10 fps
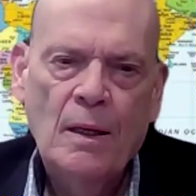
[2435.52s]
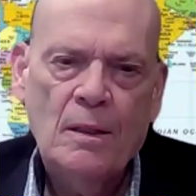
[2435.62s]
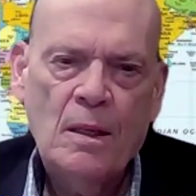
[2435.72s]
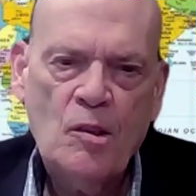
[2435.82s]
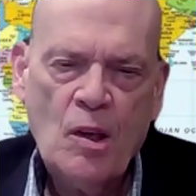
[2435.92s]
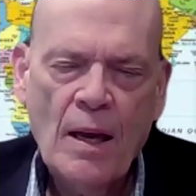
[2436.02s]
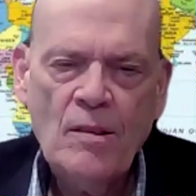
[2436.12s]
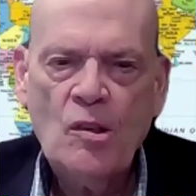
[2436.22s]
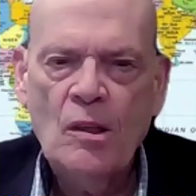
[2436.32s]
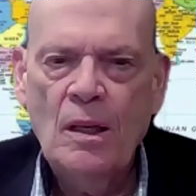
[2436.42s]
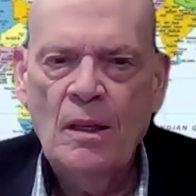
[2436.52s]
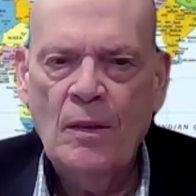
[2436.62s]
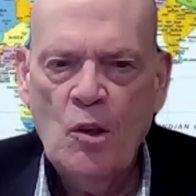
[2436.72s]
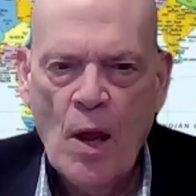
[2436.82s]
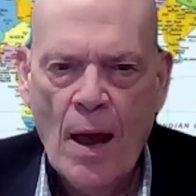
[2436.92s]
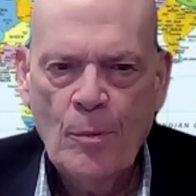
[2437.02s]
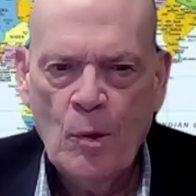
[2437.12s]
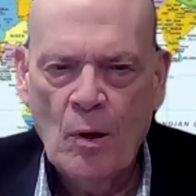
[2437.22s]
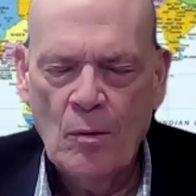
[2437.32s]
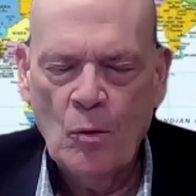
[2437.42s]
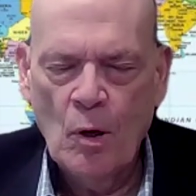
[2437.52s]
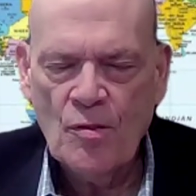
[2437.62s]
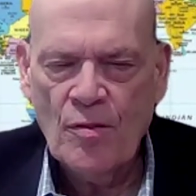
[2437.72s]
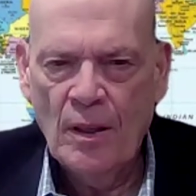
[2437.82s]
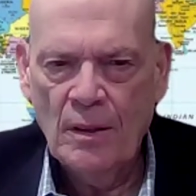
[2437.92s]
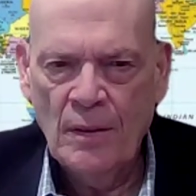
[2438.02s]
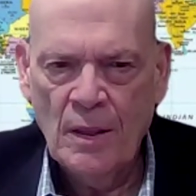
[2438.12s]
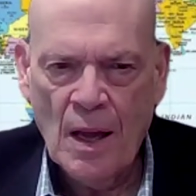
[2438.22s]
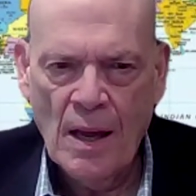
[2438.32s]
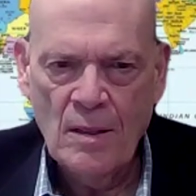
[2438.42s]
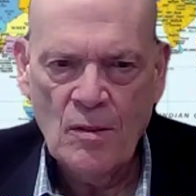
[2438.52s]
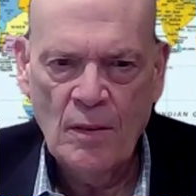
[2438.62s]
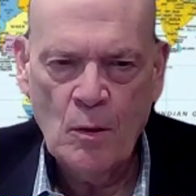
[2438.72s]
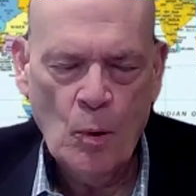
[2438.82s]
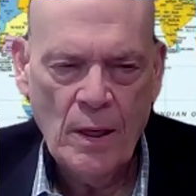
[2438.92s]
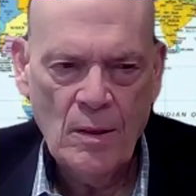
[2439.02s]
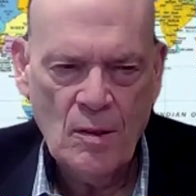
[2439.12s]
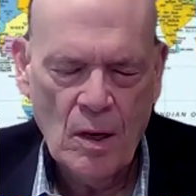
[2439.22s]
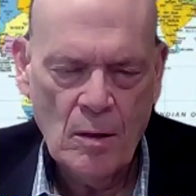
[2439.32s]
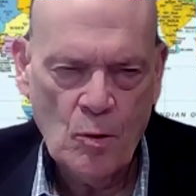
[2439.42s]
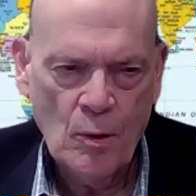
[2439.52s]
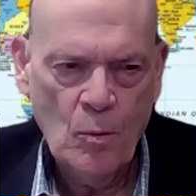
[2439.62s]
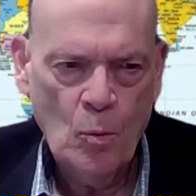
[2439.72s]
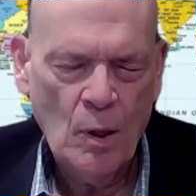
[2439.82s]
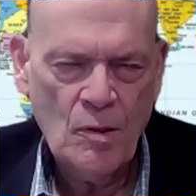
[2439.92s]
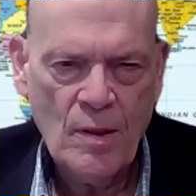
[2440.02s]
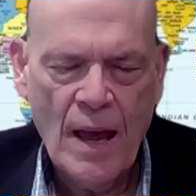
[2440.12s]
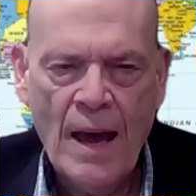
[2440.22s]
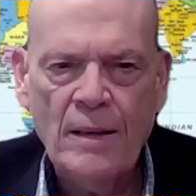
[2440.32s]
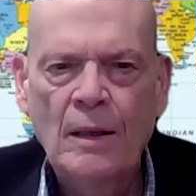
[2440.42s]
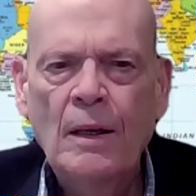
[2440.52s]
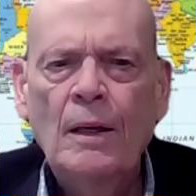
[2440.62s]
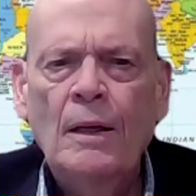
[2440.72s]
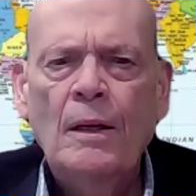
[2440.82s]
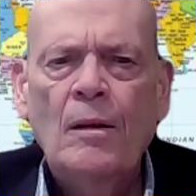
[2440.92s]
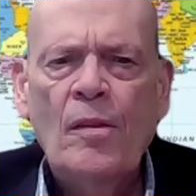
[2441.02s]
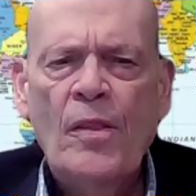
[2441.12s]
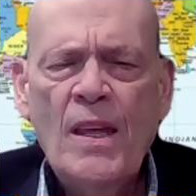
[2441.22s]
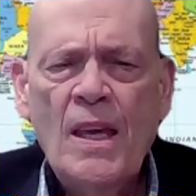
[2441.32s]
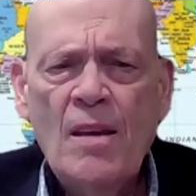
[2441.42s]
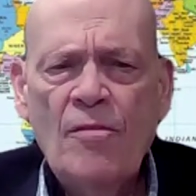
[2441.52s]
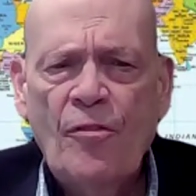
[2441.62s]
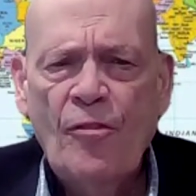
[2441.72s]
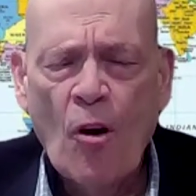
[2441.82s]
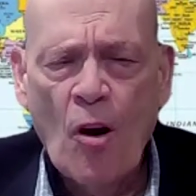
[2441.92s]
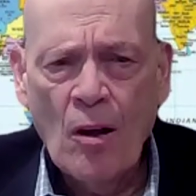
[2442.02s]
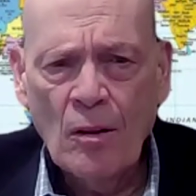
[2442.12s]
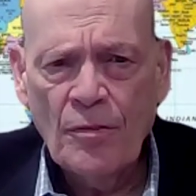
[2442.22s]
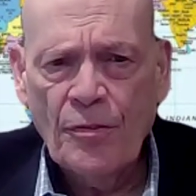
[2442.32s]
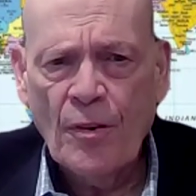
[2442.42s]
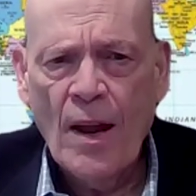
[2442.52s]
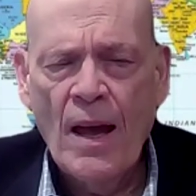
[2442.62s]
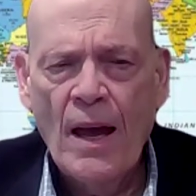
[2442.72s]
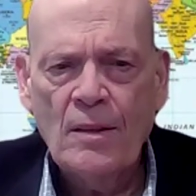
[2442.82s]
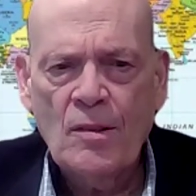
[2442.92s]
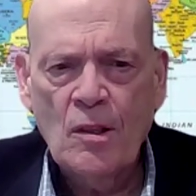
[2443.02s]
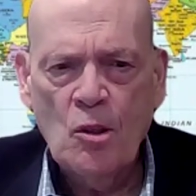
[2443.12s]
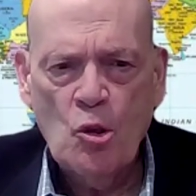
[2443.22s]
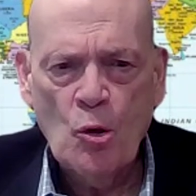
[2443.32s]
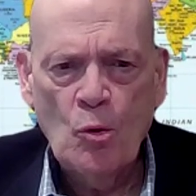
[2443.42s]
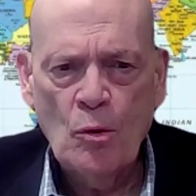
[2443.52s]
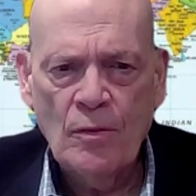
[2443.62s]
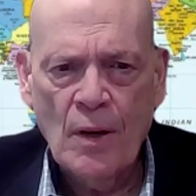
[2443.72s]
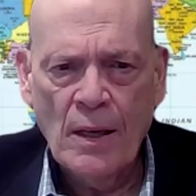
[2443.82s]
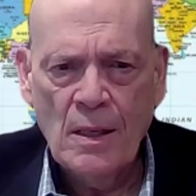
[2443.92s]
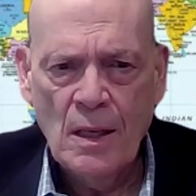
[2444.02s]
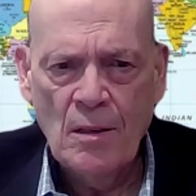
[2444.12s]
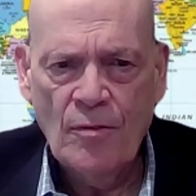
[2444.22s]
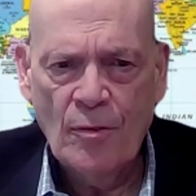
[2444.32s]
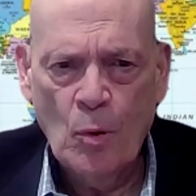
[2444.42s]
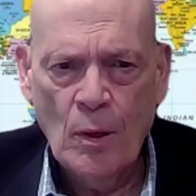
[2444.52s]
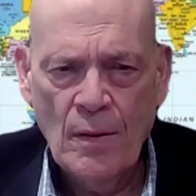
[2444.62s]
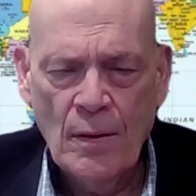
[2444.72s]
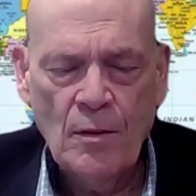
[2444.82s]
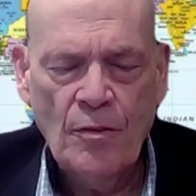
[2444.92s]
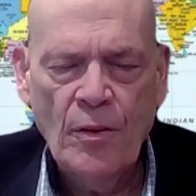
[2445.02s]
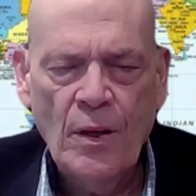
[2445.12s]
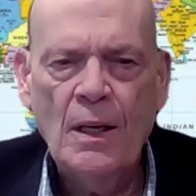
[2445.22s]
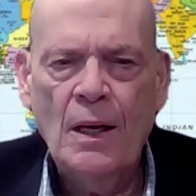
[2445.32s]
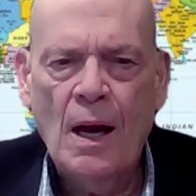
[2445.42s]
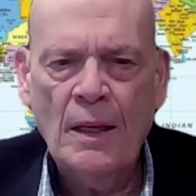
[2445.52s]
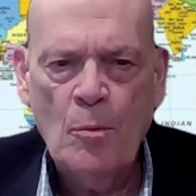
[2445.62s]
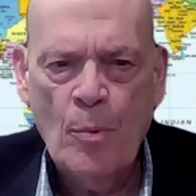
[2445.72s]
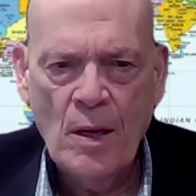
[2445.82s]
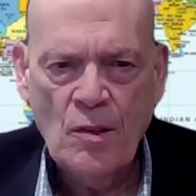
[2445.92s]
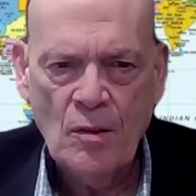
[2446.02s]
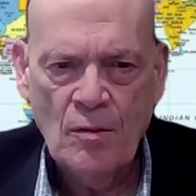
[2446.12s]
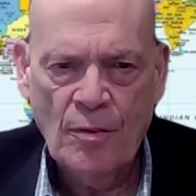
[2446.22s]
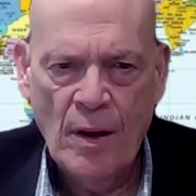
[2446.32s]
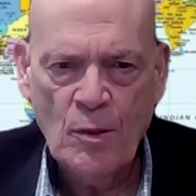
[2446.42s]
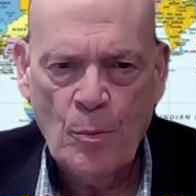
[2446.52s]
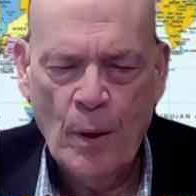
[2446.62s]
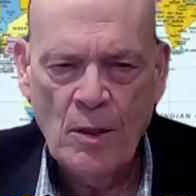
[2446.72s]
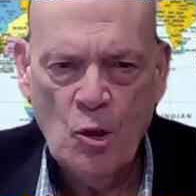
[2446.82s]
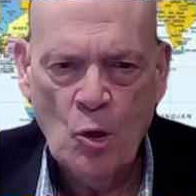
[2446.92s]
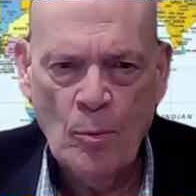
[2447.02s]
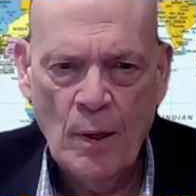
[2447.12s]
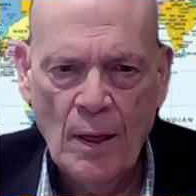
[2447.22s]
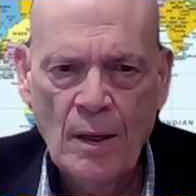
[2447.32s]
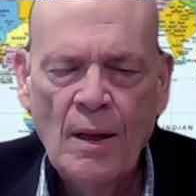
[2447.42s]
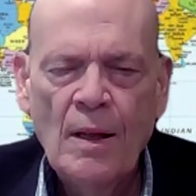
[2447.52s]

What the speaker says: discuss it in the chapter on Roosevelt and the Titans of the 20th Century, was that the fall of France in June of 1940, the defeat and occupation of France by Germany,